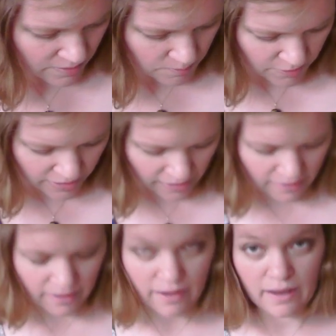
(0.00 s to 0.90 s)
But
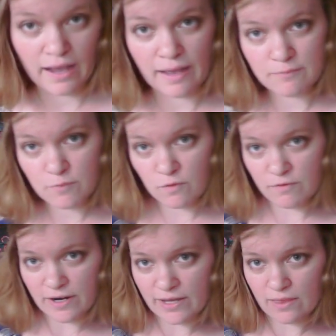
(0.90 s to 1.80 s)
I'm
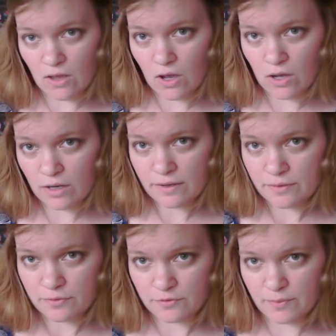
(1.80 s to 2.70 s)
very long
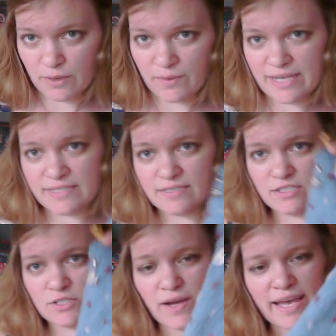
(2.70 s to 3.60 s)
through my
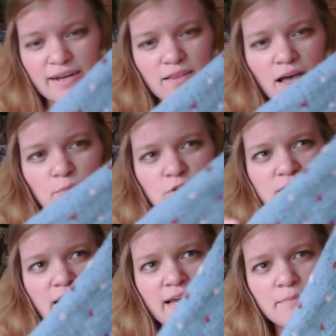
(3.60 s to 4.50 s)
waist, so I had a lot more
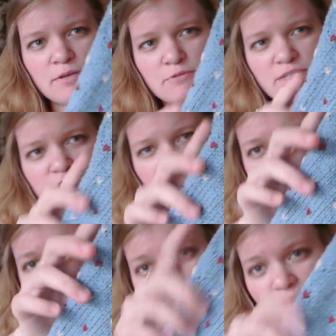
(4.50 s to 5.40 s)
time in which to
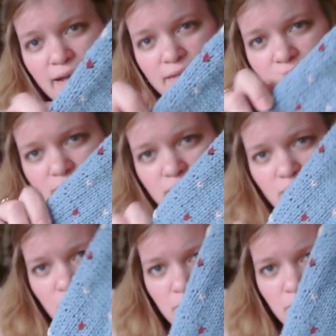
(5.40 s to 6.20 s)
do that. So